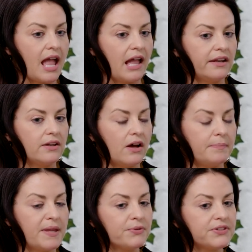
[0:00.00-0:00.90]
And
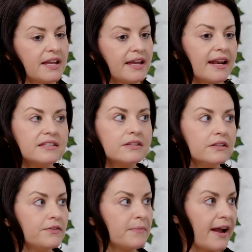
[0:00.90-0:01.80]
people say, can I still
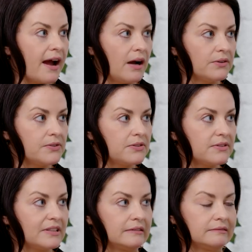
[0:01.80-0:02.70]
live in my house?